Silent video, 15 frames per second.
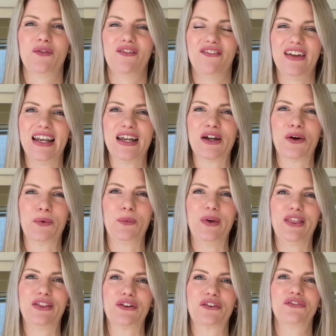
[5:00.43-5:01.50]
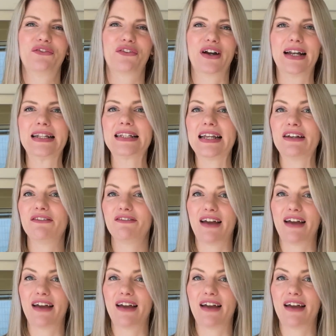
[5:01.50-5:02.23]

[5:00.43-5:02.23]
video with your friends and